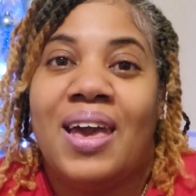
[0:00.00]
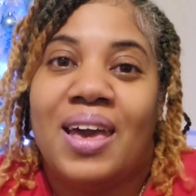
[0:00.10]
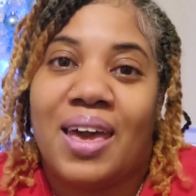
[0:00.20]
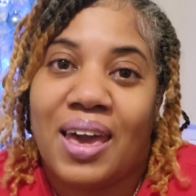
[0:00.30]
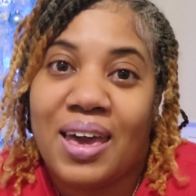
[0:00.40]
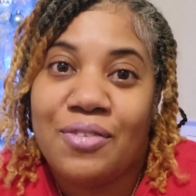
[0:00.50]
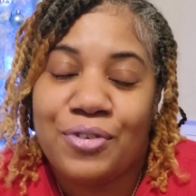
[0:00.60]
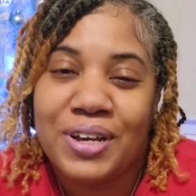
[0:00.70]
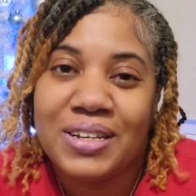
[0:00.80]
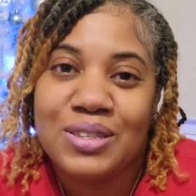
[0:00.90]
Hey
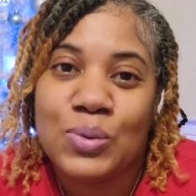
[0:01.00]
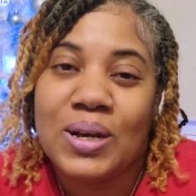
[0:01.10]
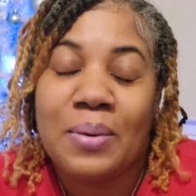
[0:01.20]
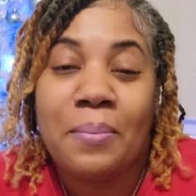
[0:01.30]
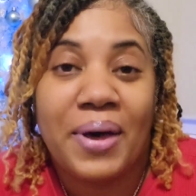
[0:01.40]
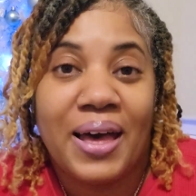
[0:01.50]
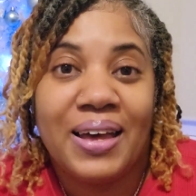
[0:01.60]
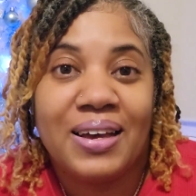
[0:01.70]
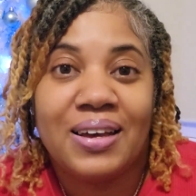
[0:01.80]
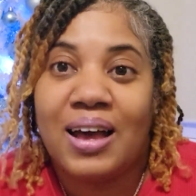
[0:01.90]
friends, welcome
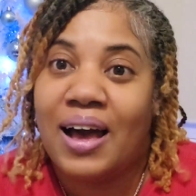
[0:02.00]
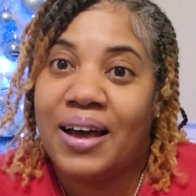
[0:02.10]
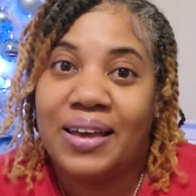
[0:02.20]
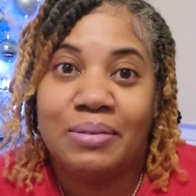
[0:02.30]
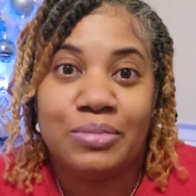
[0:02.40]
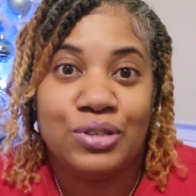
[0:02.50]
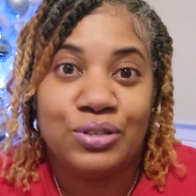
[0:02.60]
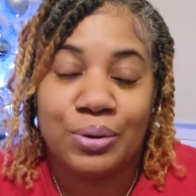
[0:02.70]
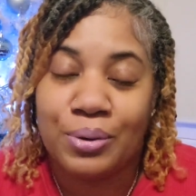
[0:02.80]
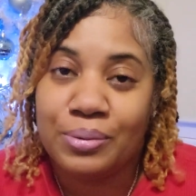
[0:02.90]
back. I am
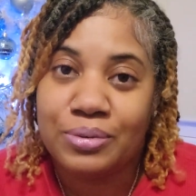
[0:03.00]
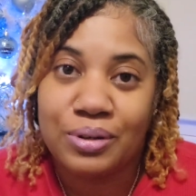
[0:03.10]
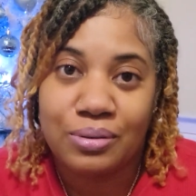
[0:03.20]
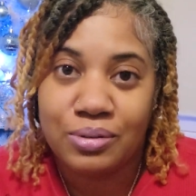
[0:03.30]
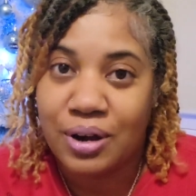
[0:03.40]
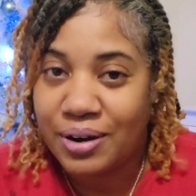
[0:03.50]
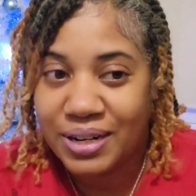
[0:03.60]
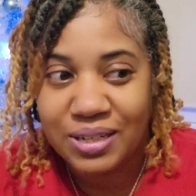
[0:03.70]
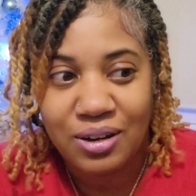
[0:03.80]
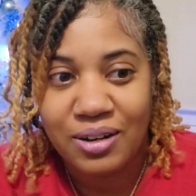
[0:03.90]
so so
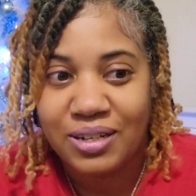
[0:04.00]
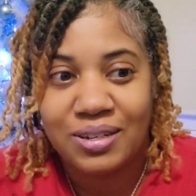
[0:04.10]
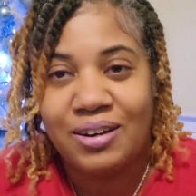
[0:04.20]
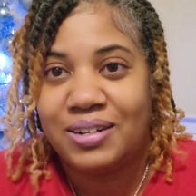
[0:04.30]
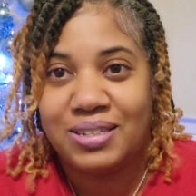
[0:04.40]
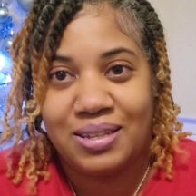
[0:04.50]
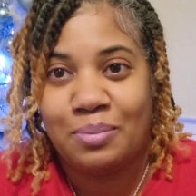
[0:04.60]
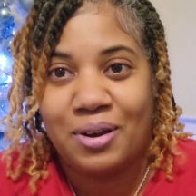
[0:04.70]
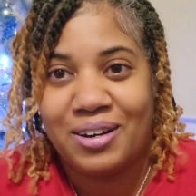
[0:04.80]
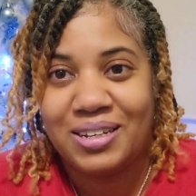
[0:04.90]
tardy tardy tardy to the
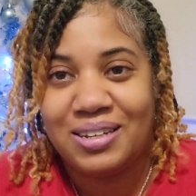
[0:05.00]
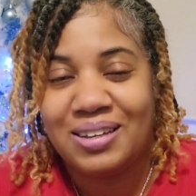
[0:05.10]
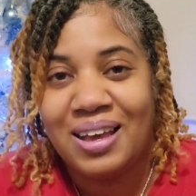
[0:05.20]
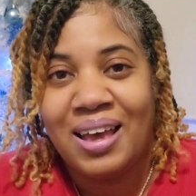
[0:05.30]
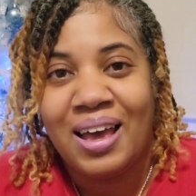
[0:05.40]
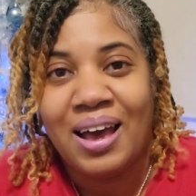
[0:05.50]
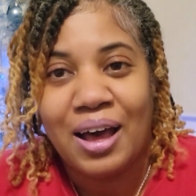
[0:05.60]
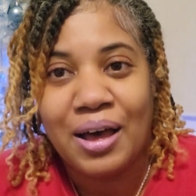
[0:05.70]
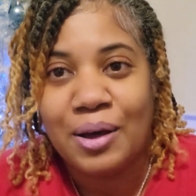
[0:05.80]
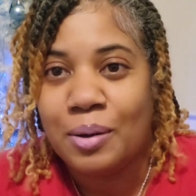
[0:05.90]
party.
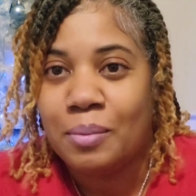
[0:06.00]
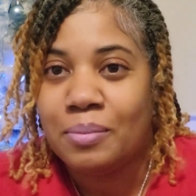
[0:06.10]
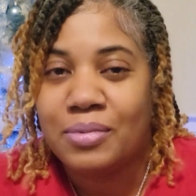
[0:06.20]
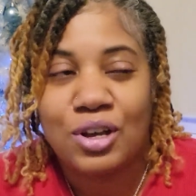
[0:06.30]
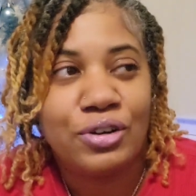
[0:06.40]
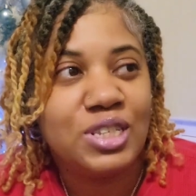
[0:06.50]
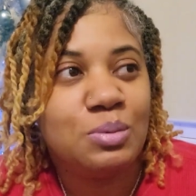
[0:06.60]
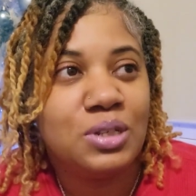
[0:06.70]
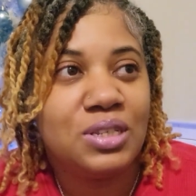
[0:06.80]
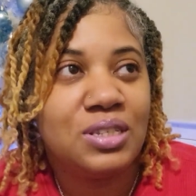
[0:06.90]
Um
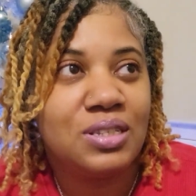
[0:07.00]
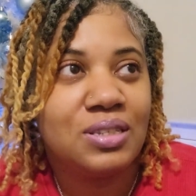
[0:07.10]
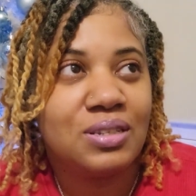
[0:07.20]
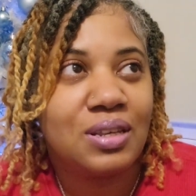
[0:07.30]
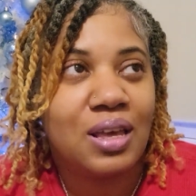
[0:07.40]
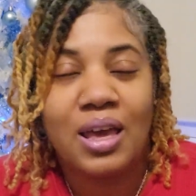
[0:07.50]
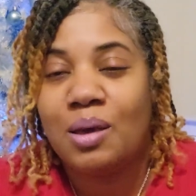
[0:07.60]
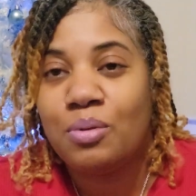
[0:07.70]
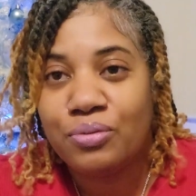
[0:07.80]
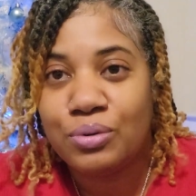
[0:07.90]
christmas
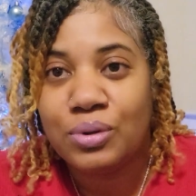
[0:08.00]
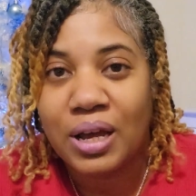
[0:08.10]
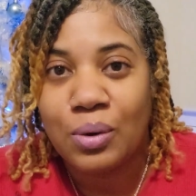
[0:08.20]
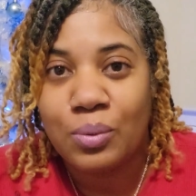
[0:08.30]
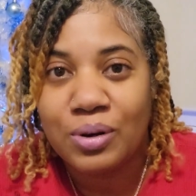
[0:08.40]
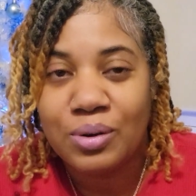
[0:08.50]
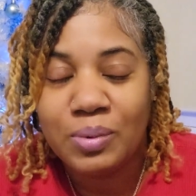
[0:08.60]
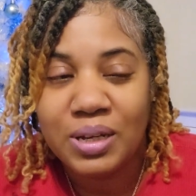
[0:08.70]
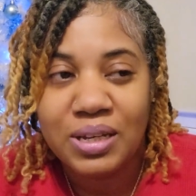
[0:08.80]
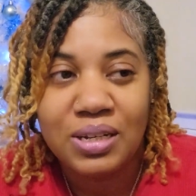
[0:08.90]
came through like a
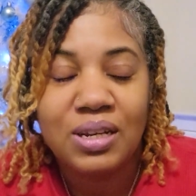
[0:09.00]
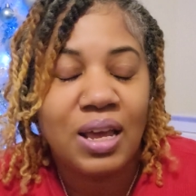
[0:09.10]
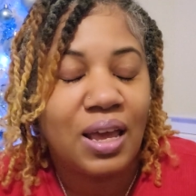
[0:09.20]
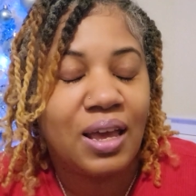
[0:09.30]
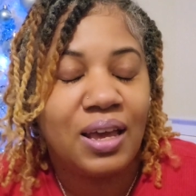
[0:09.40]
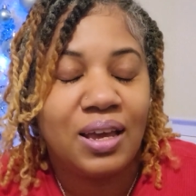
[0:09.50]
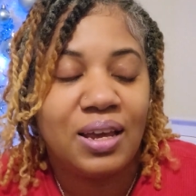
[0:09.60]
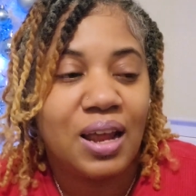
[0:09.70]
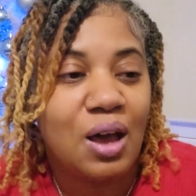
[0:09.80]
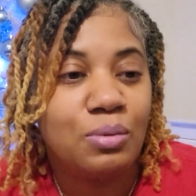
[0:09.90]
whirlwind
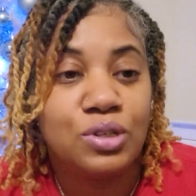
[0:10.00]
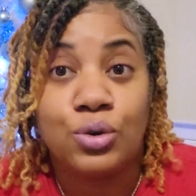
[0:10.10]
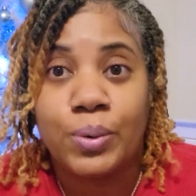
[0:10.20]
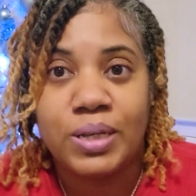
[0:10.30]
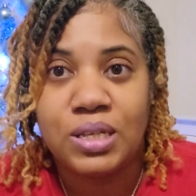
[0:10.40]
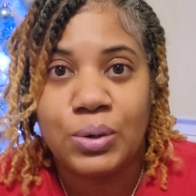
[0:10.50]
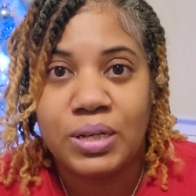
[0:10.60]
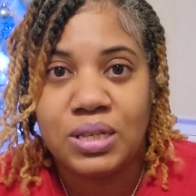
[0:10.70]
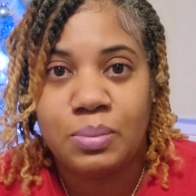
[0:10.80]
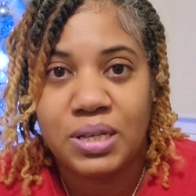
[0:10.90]
and I was crazy
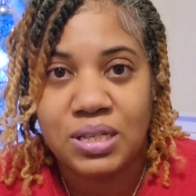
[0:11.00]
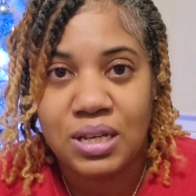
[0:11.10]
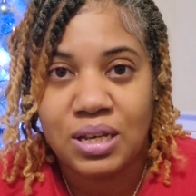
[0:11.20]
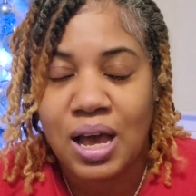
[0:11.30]
crazy busy.